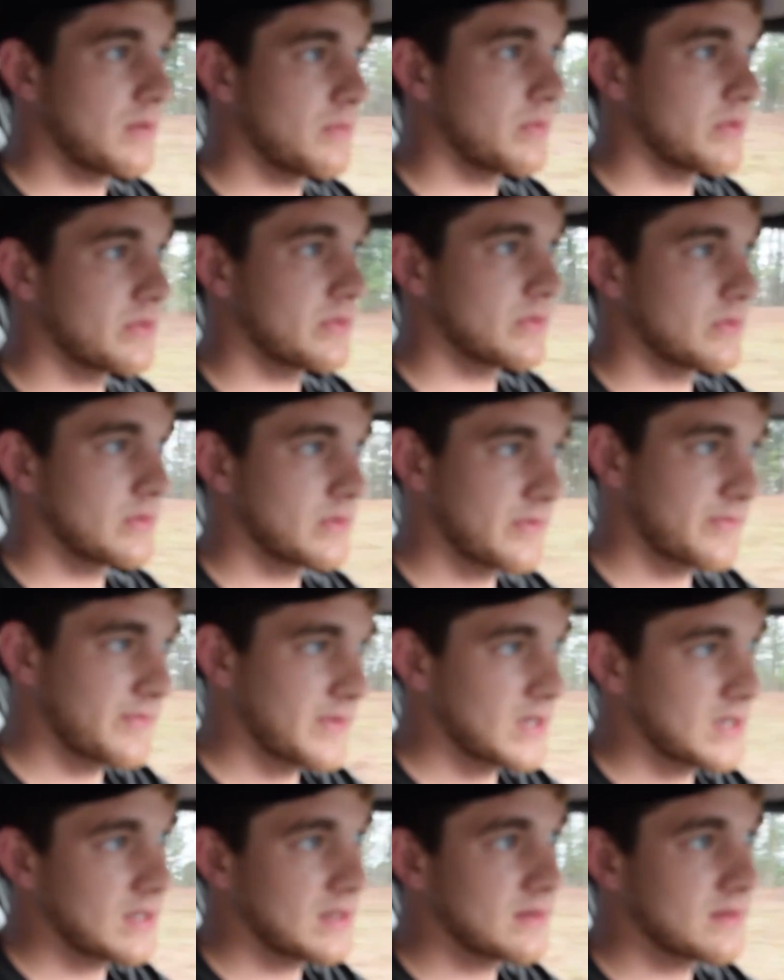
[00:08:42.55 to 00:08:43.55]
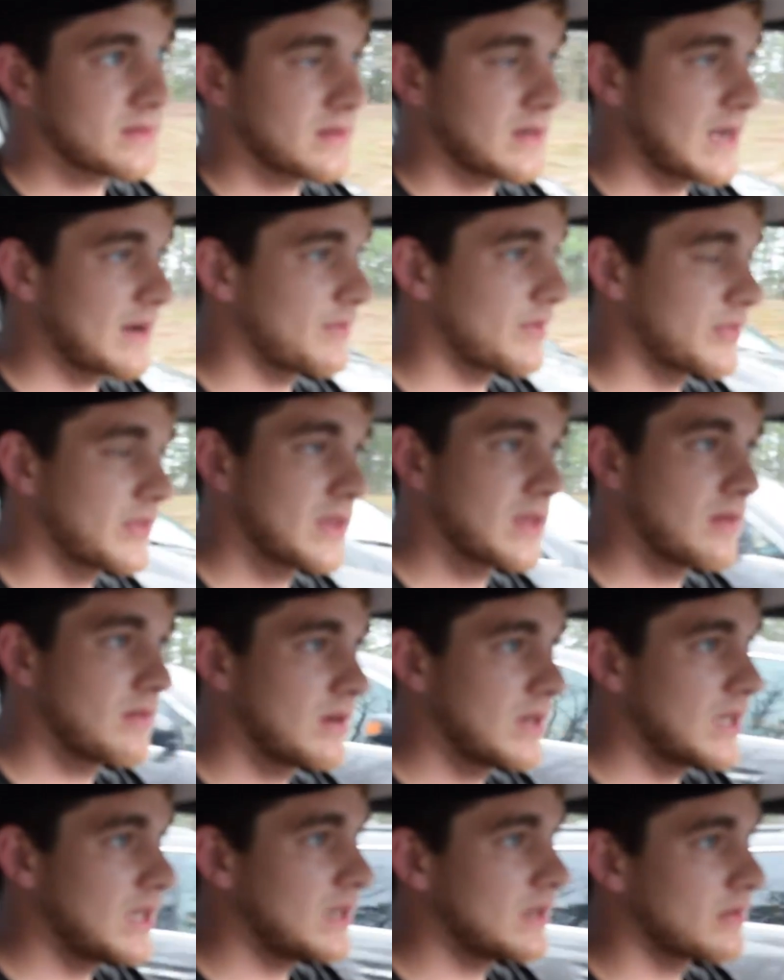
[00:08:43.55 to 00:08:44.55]
with the fittings and everything you
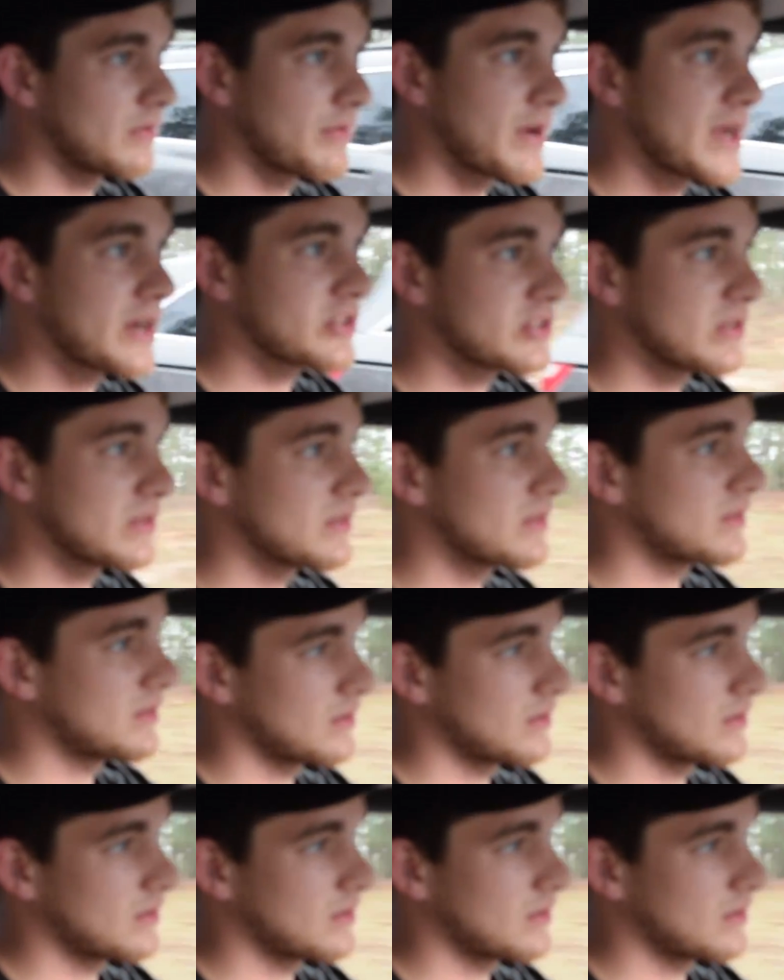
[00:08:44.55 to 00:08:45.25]
need, directions.